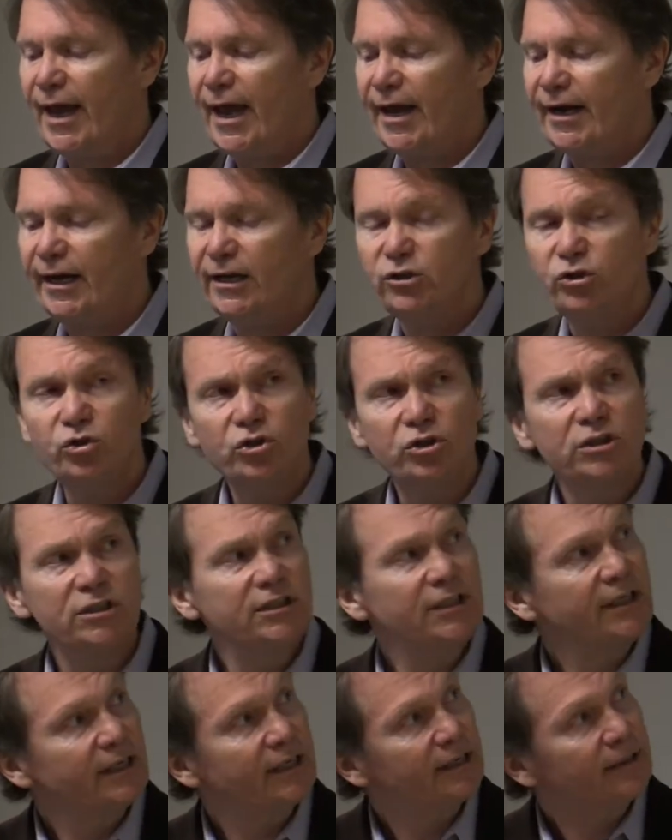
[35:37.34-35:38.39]
And as you
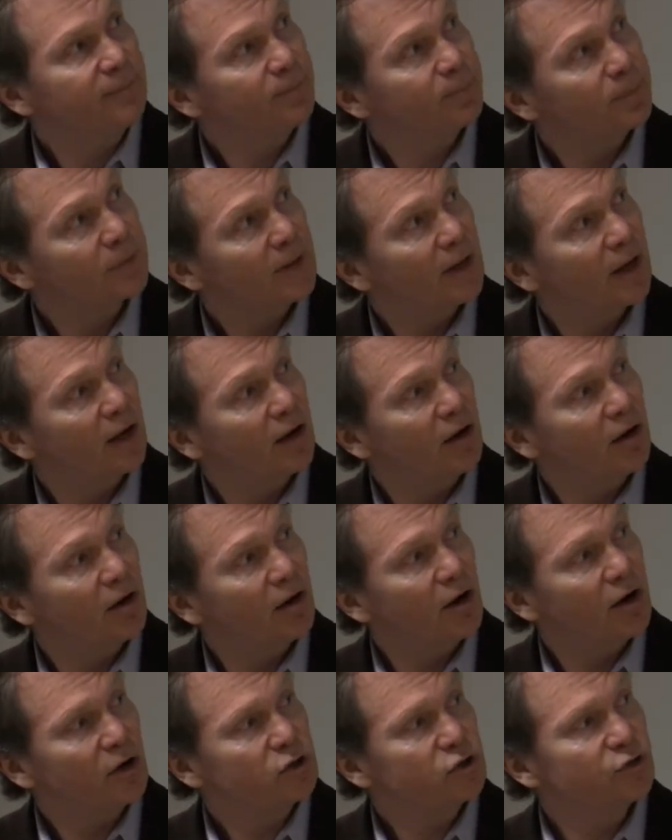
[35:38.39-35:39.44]
see, a
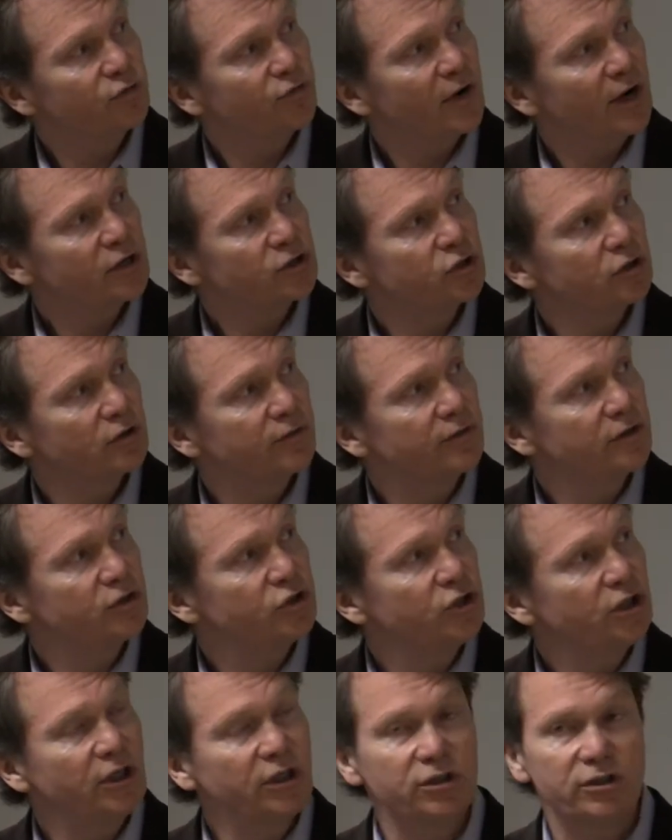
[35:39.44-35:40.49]
large fraction of the
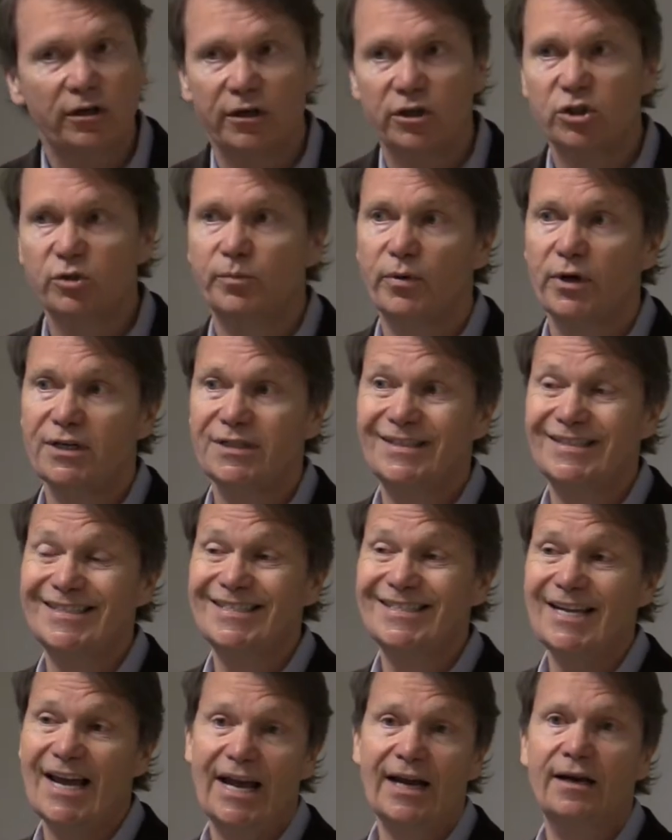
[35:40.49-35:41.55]
genes are expressed
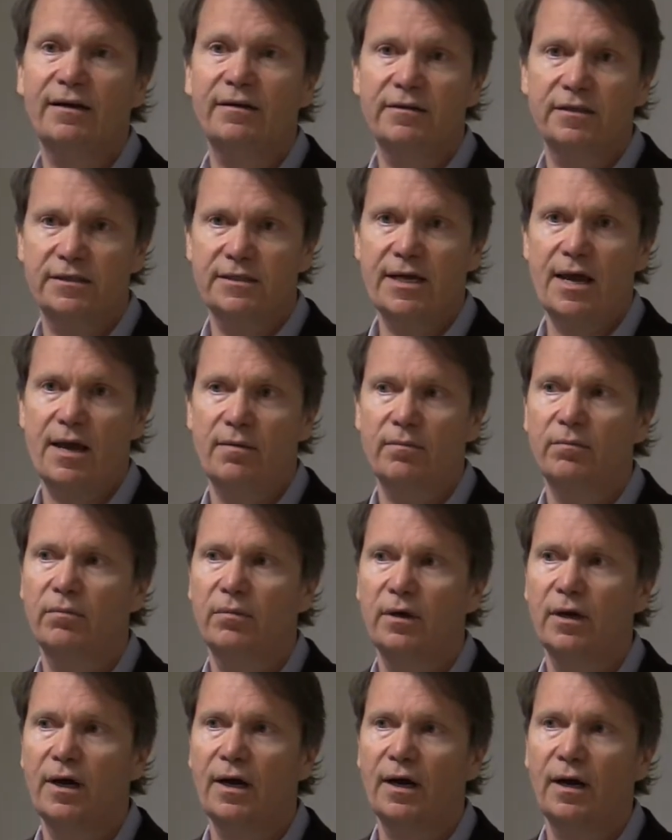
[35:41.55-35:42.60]
exactly the same
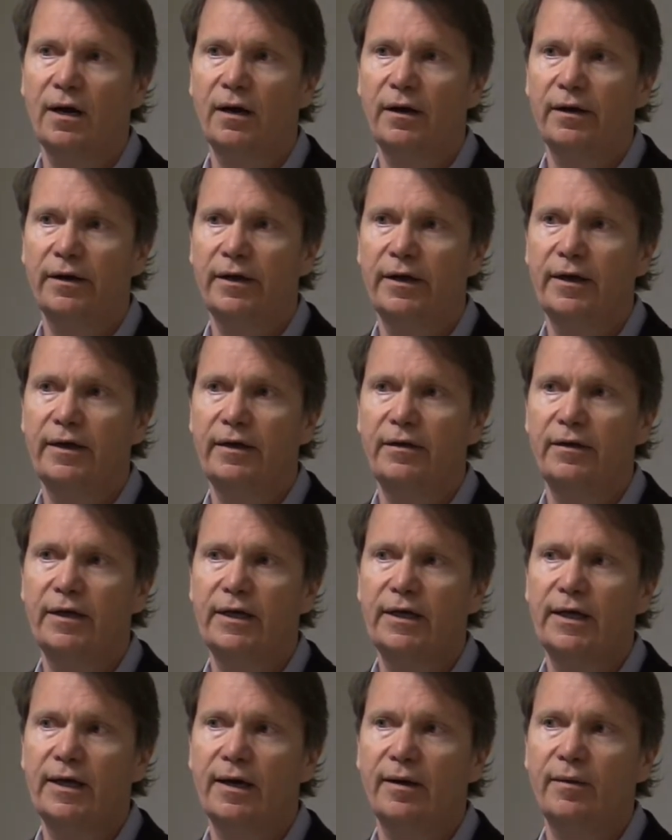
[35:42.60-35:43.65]
in
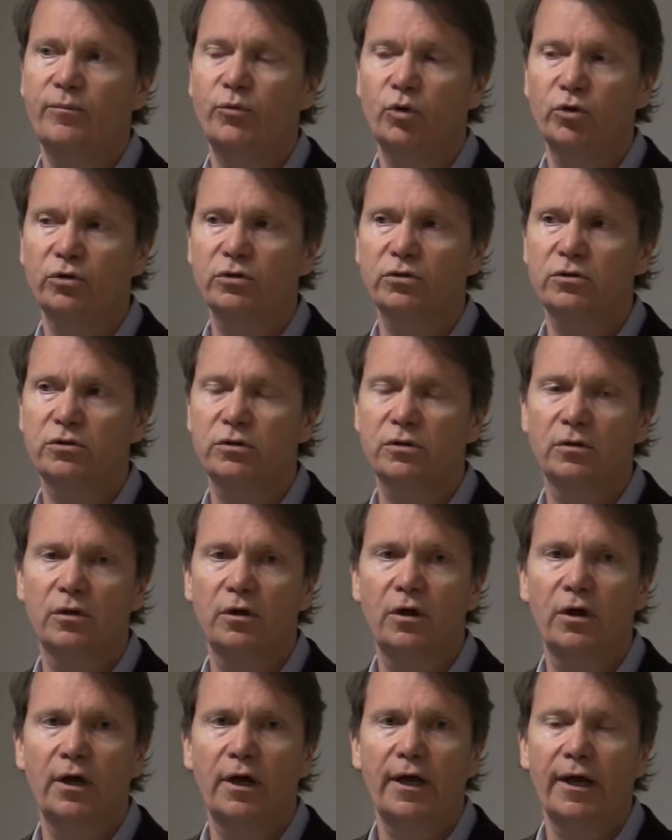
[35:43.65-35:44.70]
the mutants
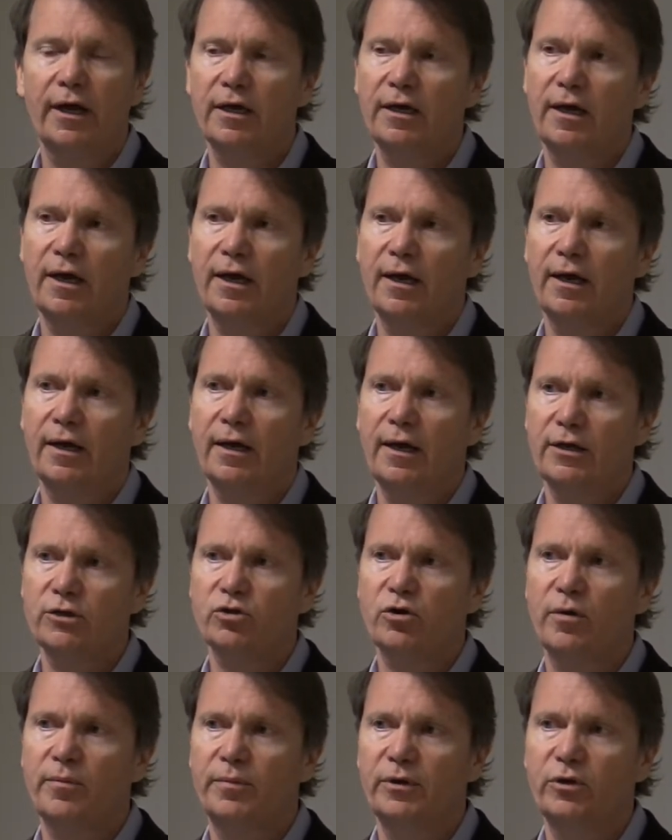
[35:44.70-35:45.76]
as
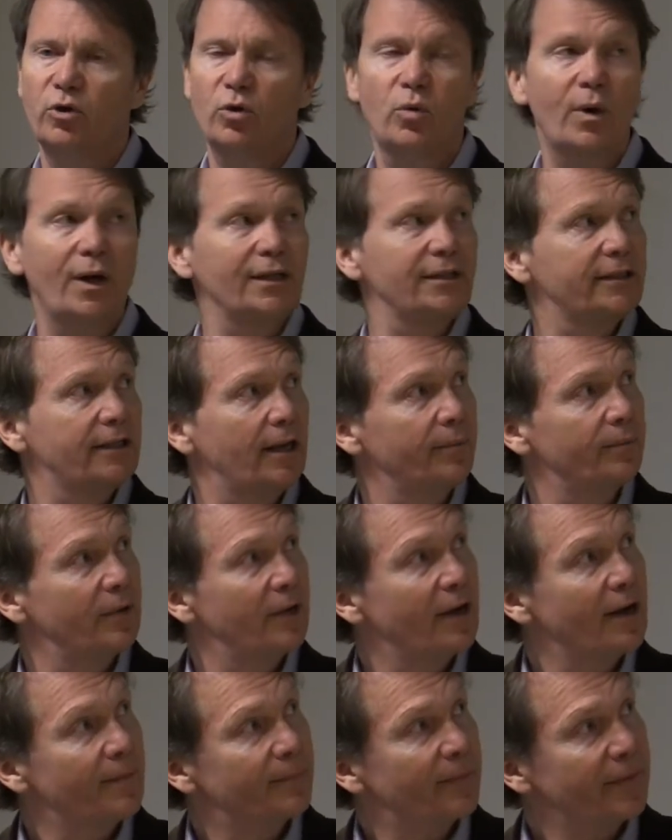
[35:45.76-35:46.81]
compared to the wild type.
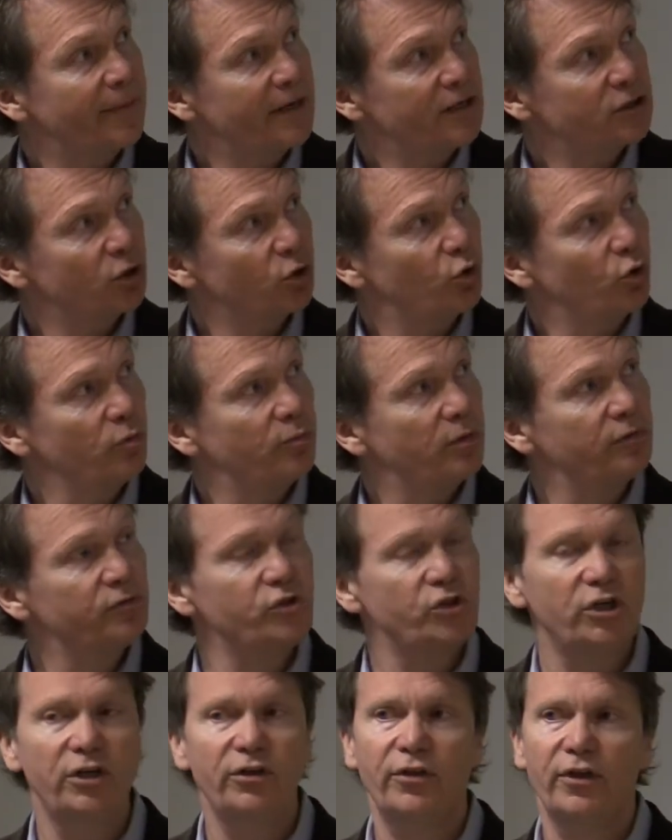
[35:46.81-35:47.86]
But there's a group of
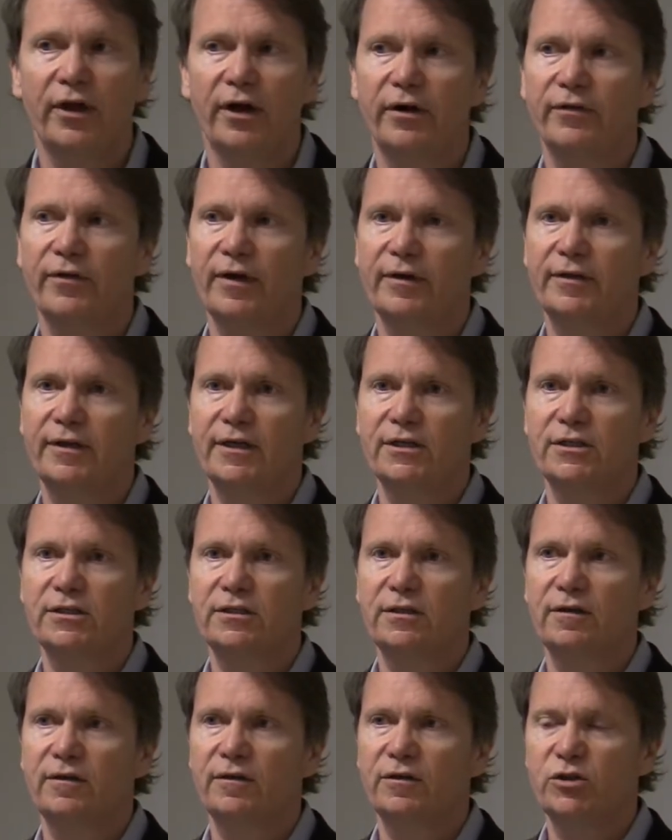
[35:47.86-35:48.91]
genes there that
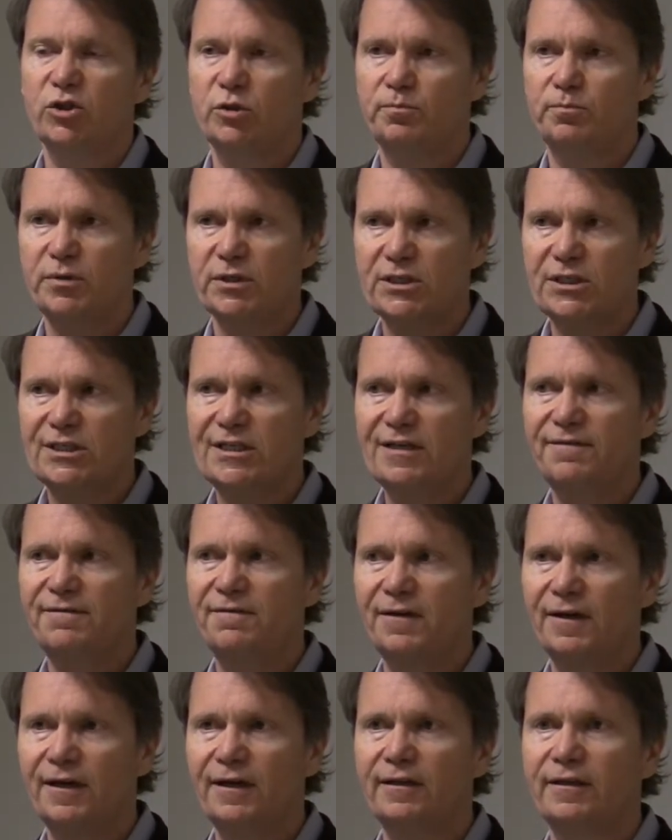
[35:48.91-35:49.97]
is
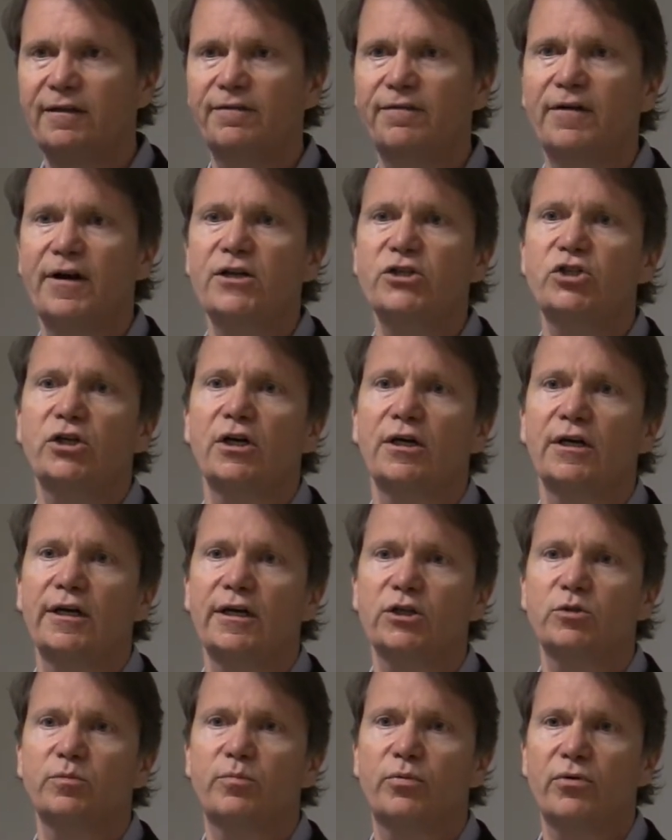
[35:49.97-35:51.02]
specifically differentially
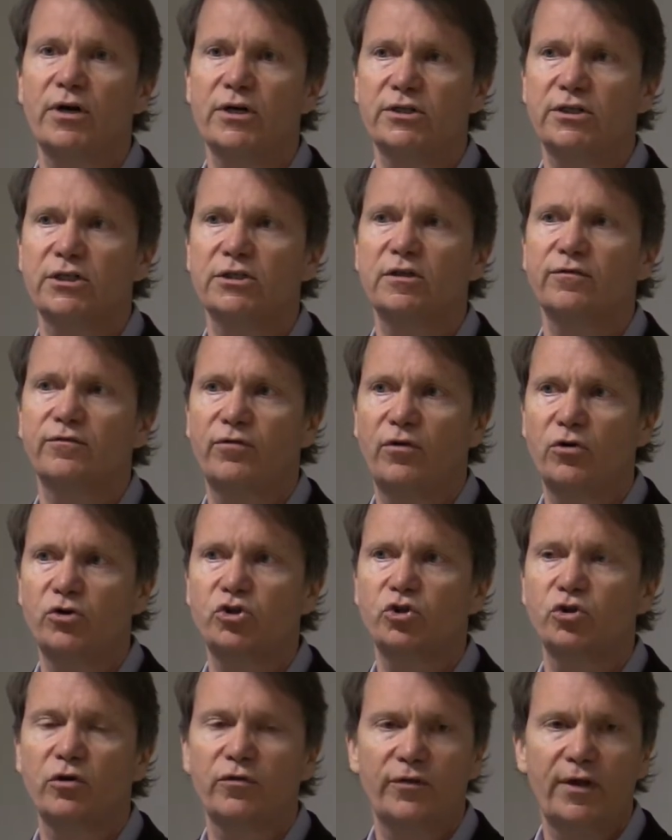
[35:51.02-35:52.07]
expressed as a
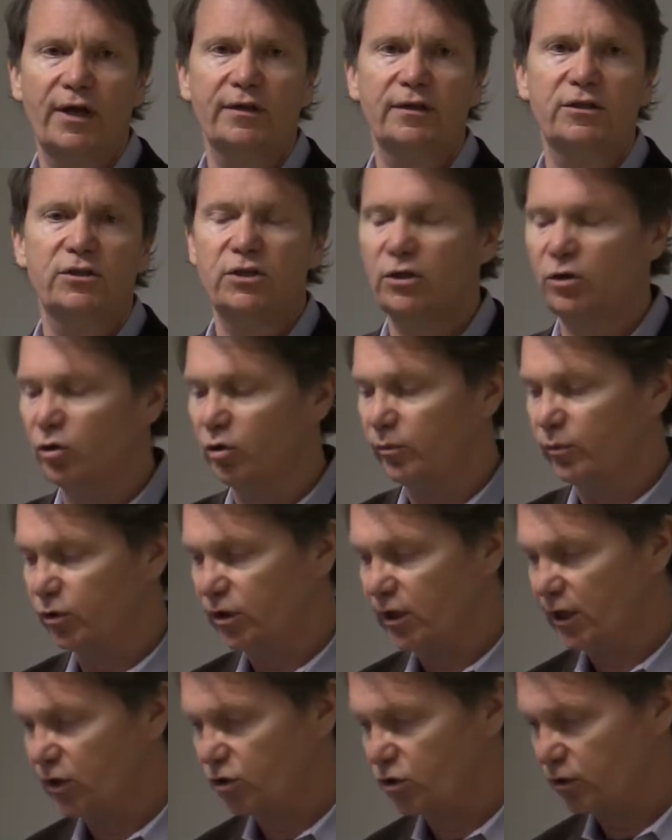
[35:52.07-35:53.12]
function of that single
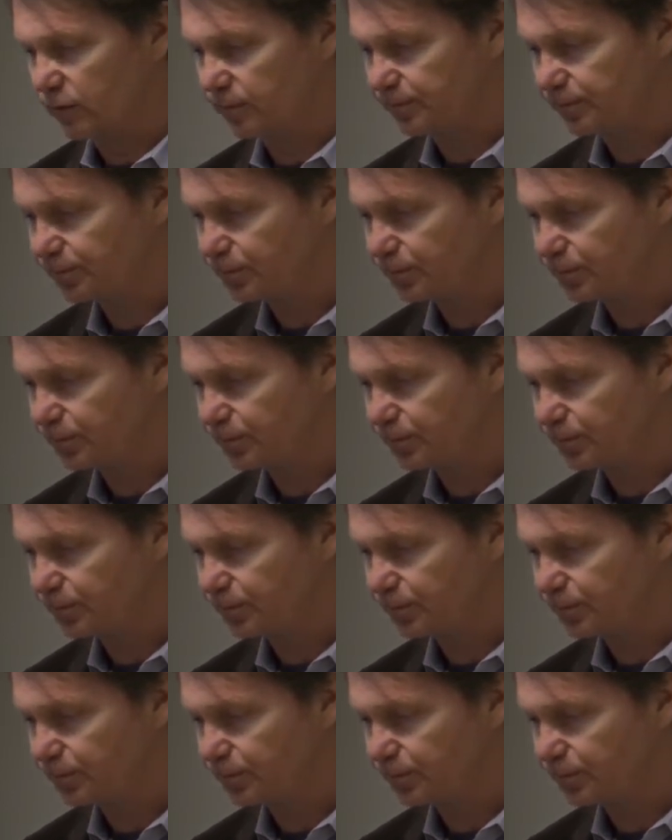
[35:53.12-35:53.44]
mutation.